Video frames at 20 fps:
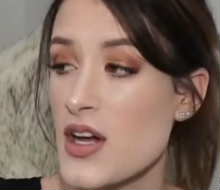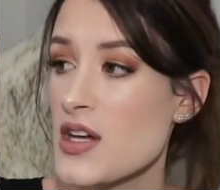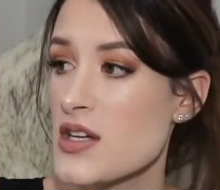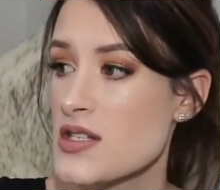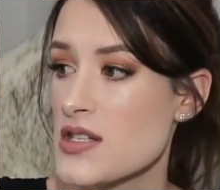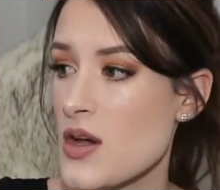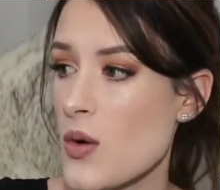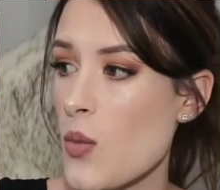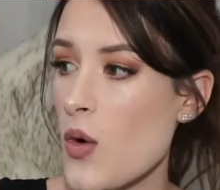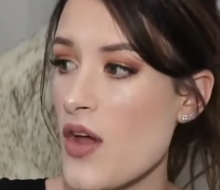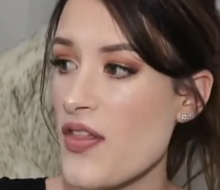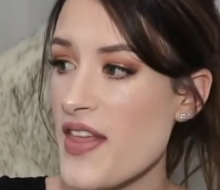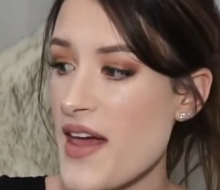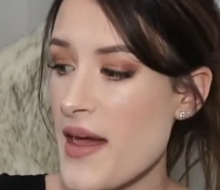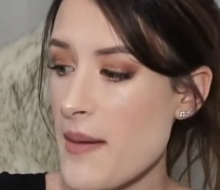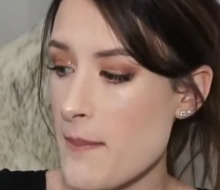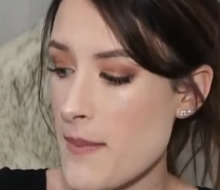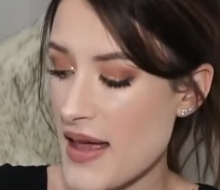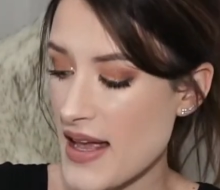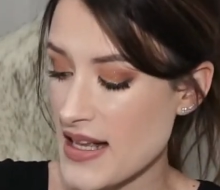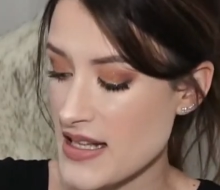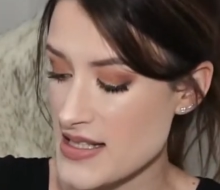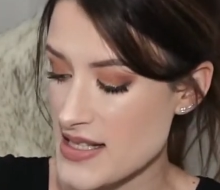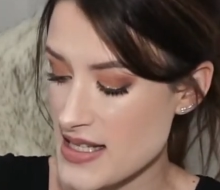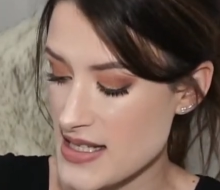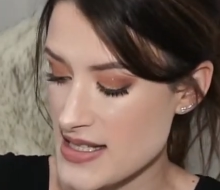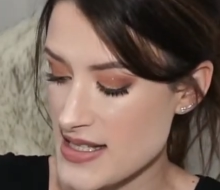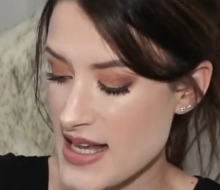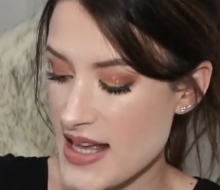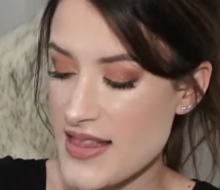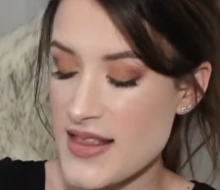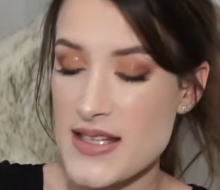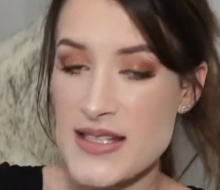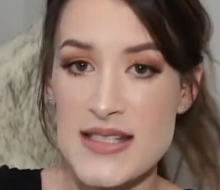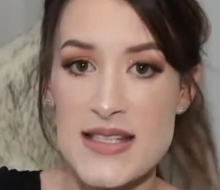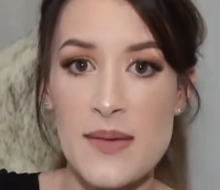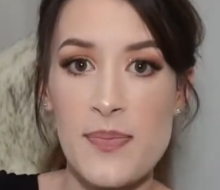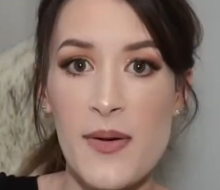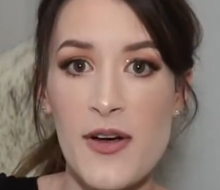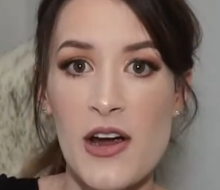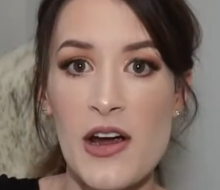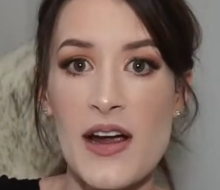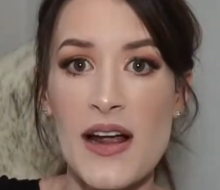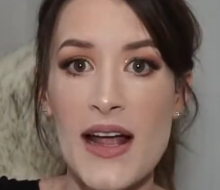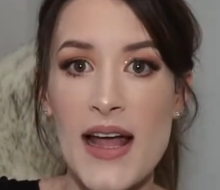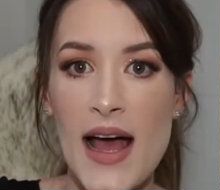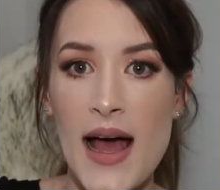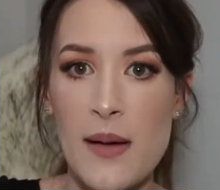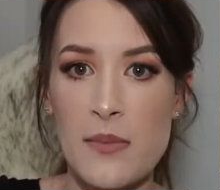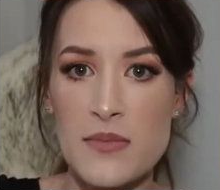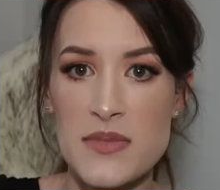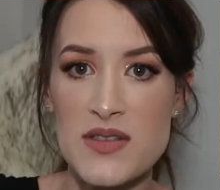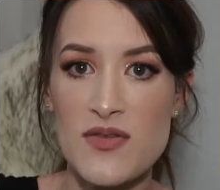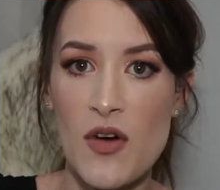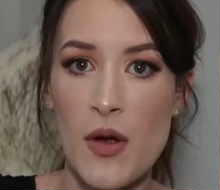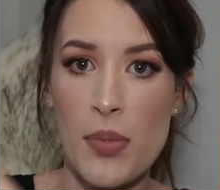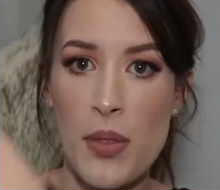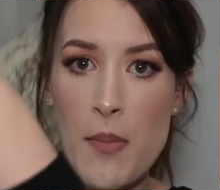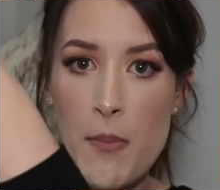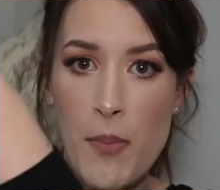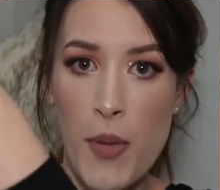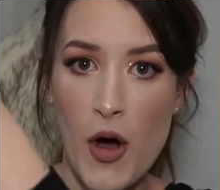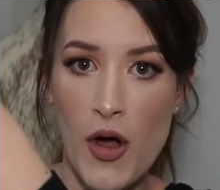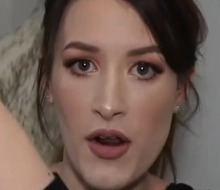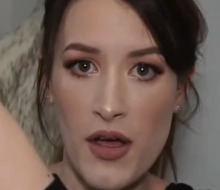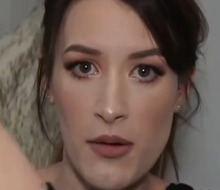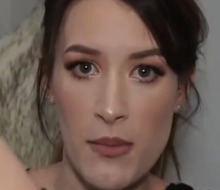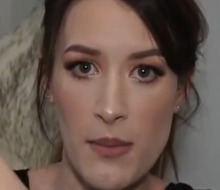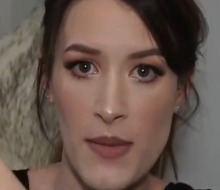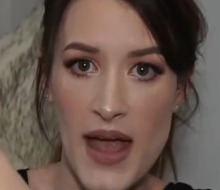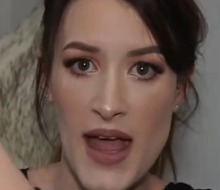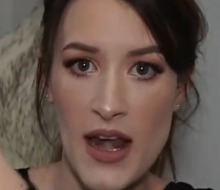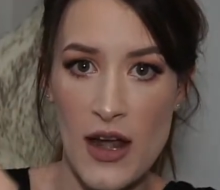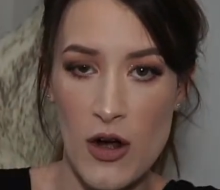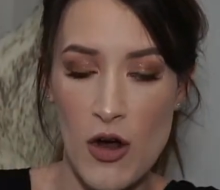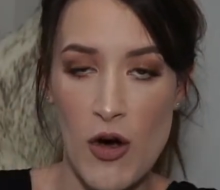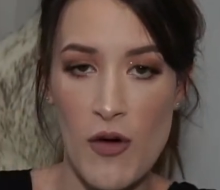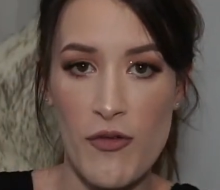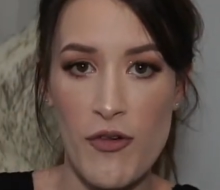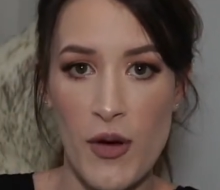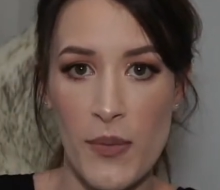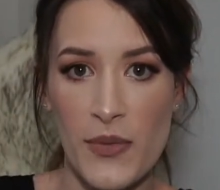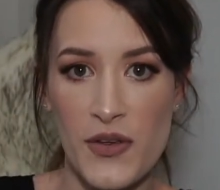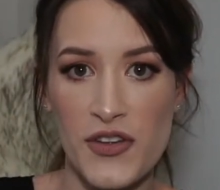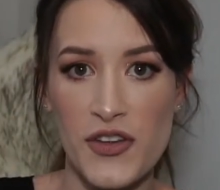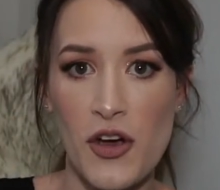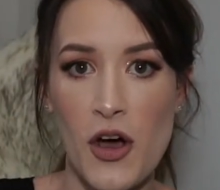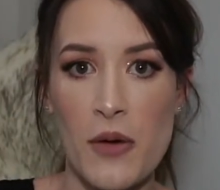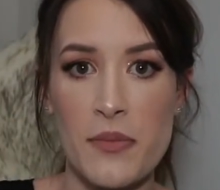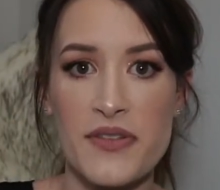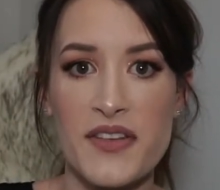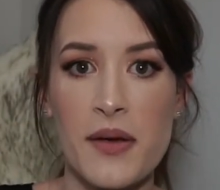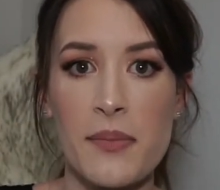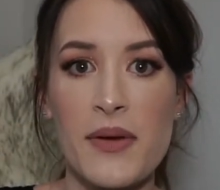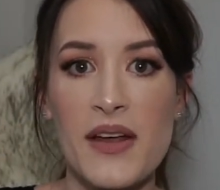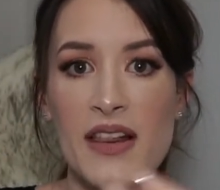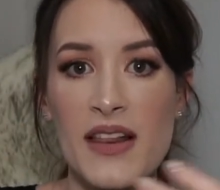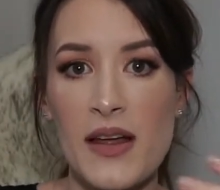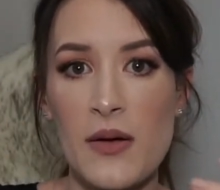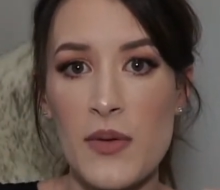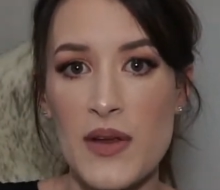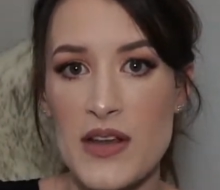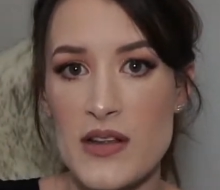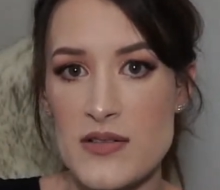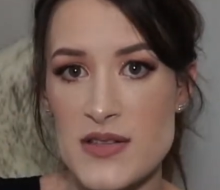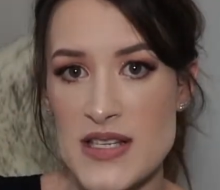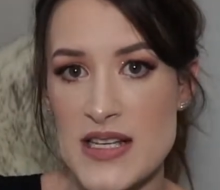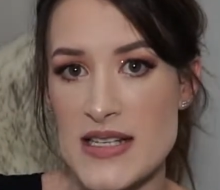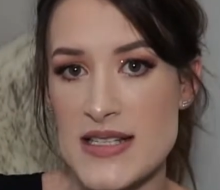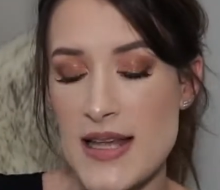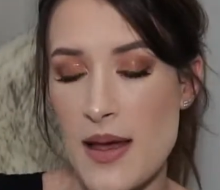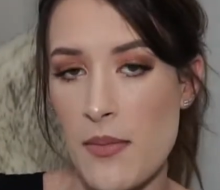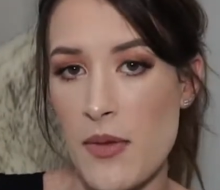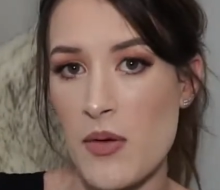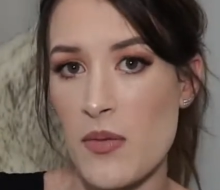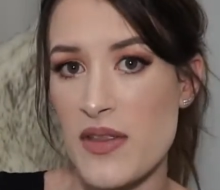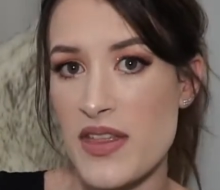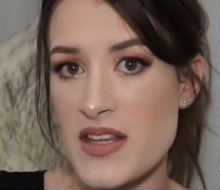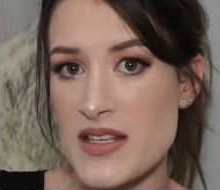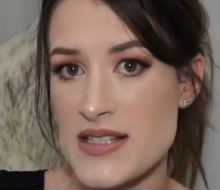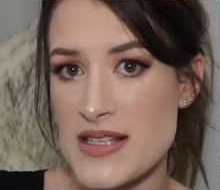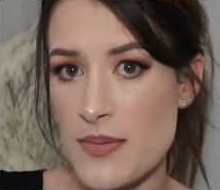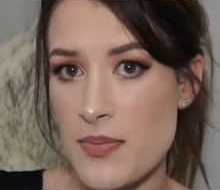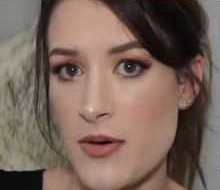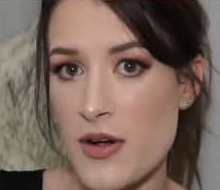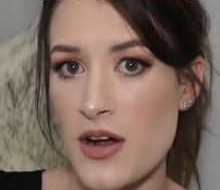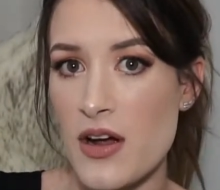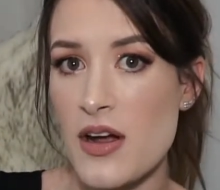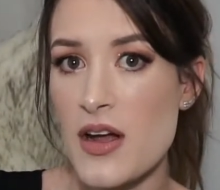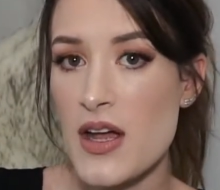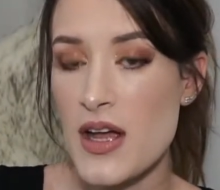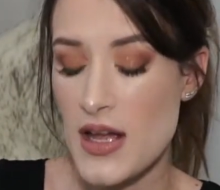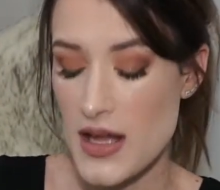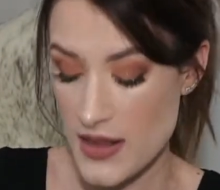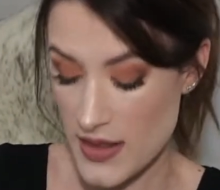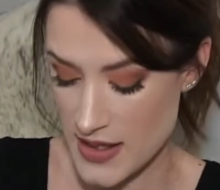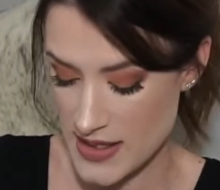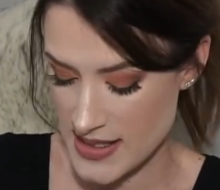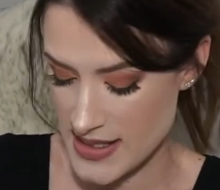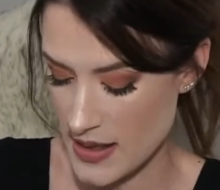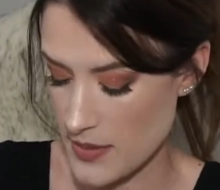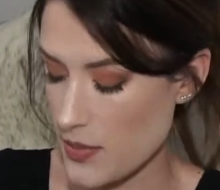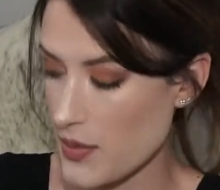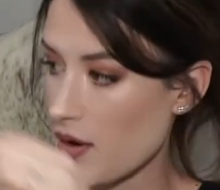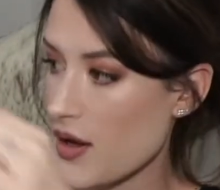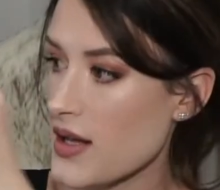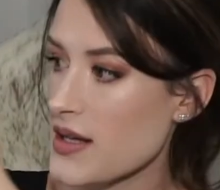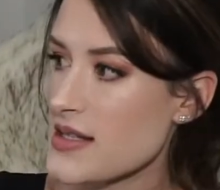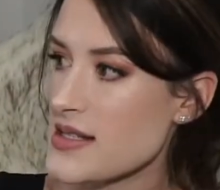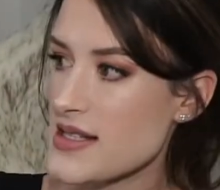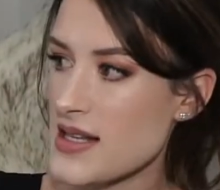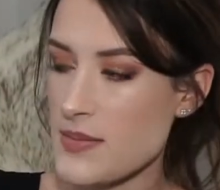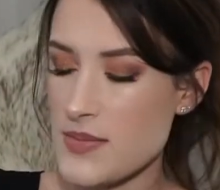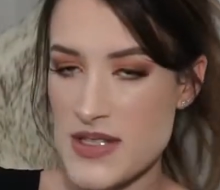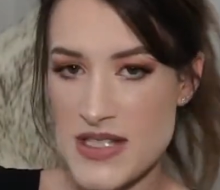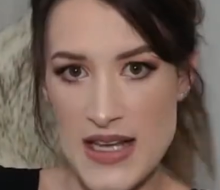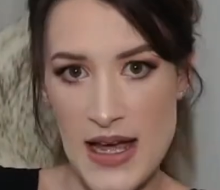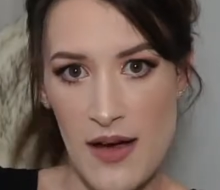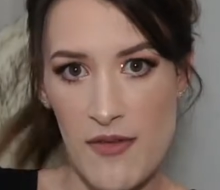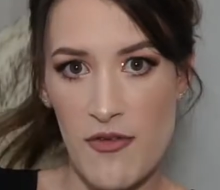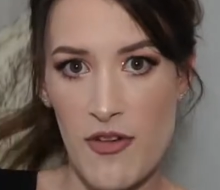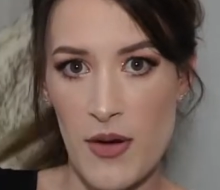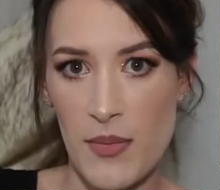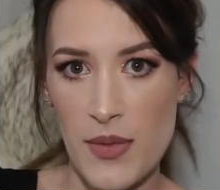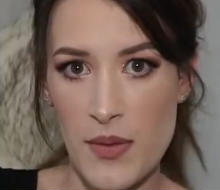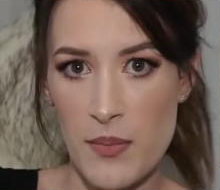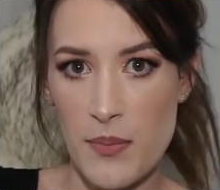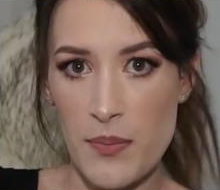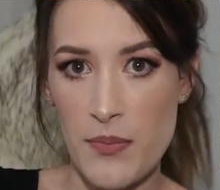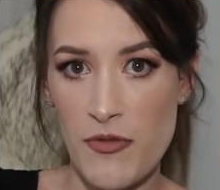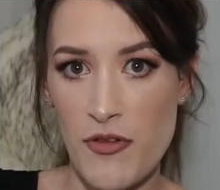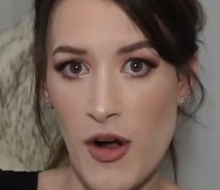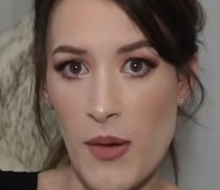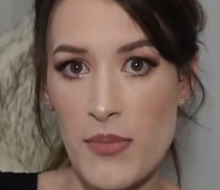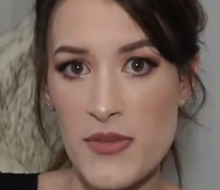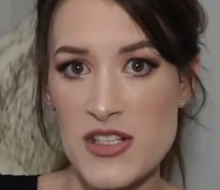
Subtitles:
So what that means is that the zipper comes from the bottom and not from the top. Typically when you see something with a zipper, the zip zips down from the